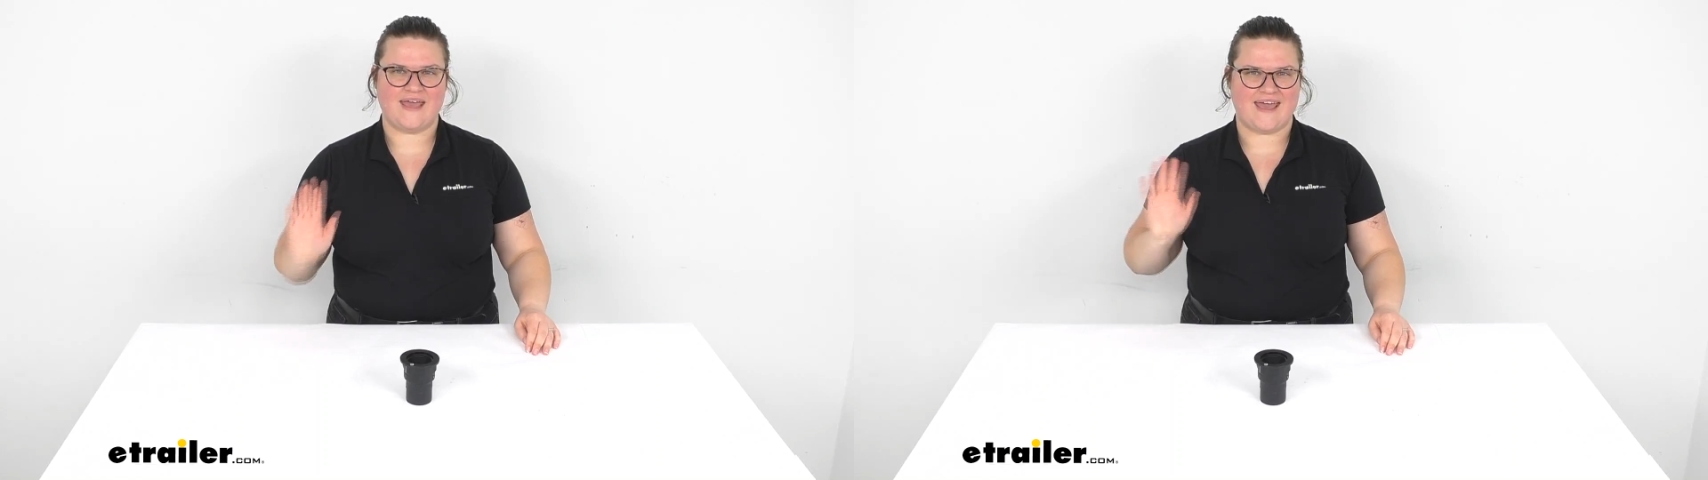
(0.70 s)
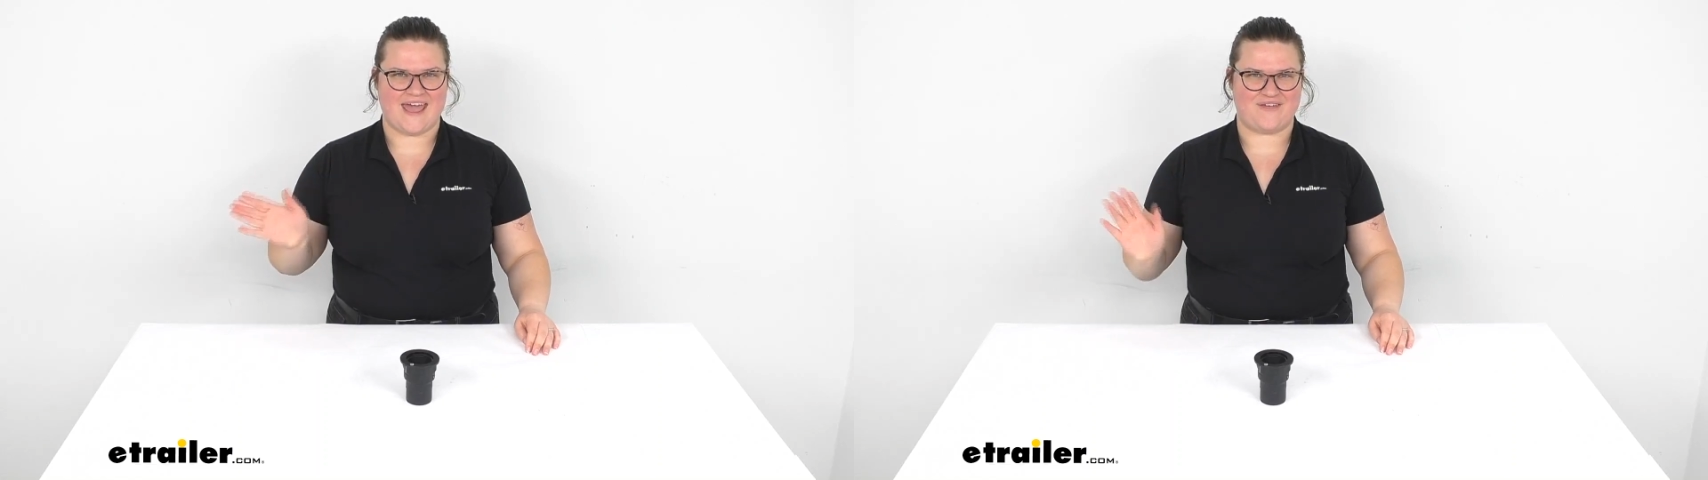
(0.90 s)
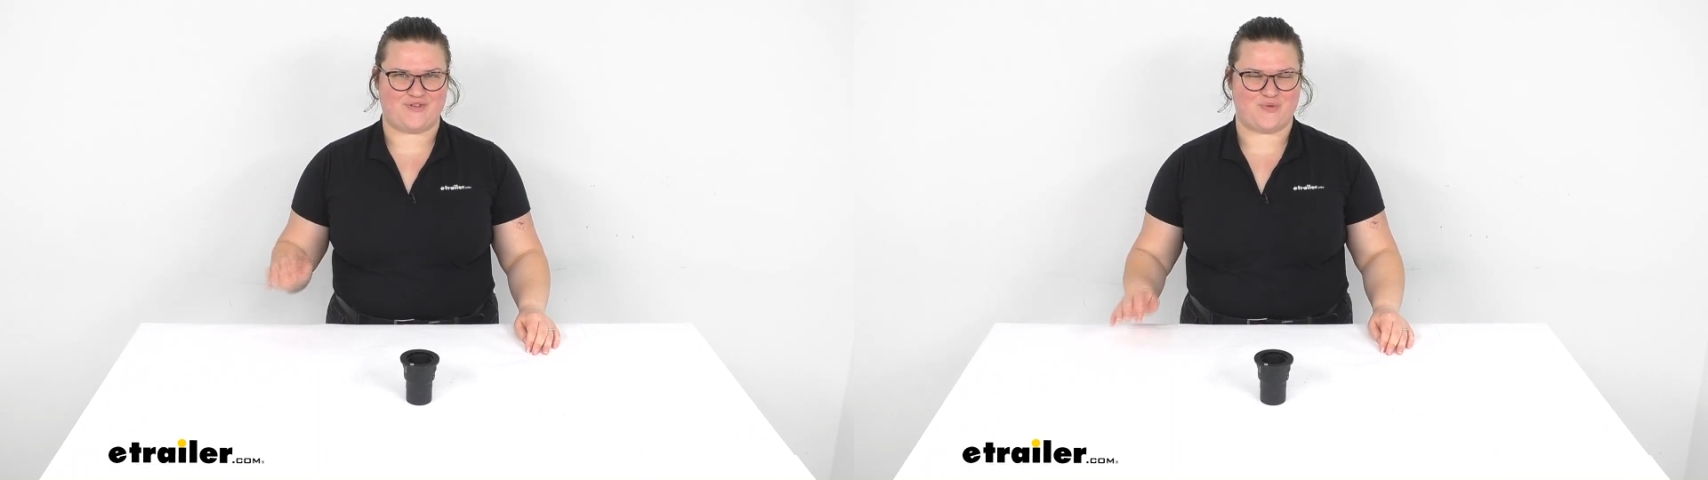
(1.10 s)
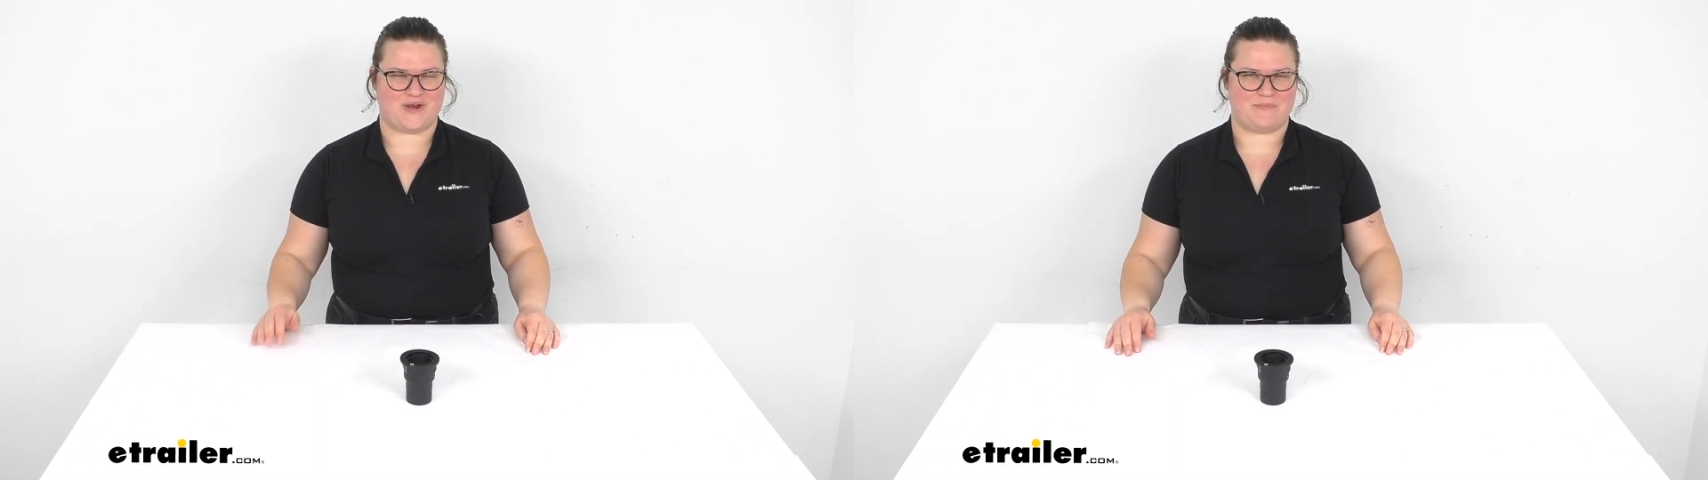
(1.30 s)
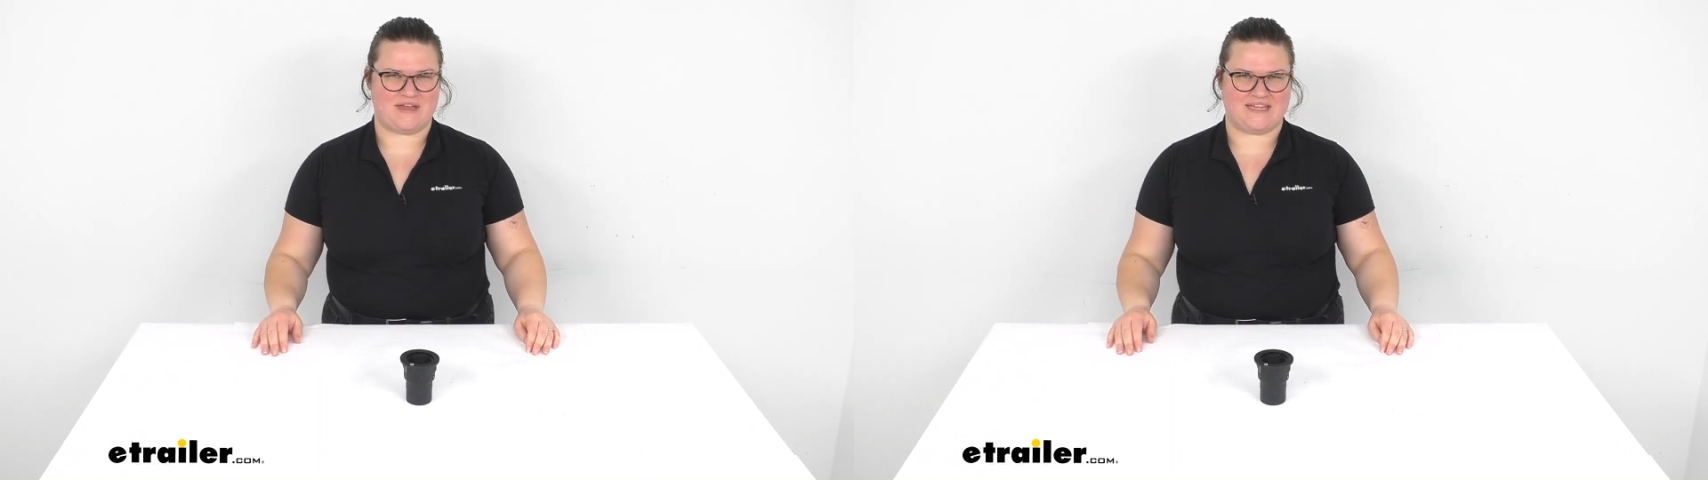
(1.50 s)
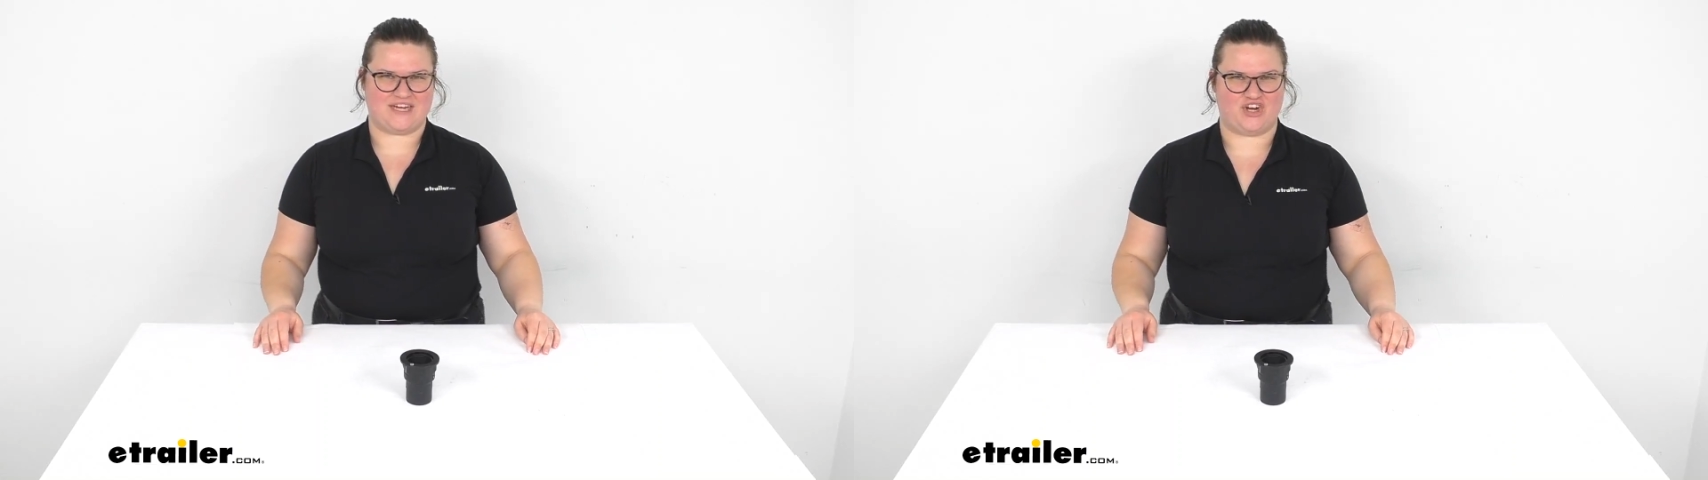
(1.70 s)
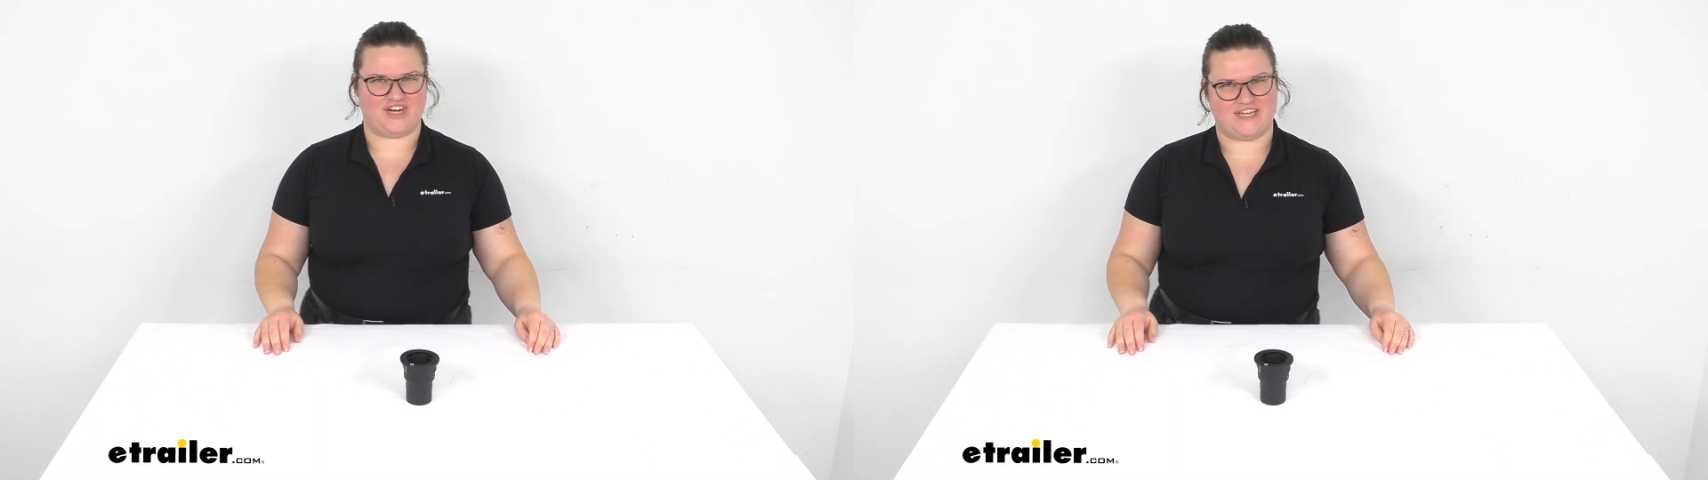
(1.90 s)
Hey everyone, I'm Ellen here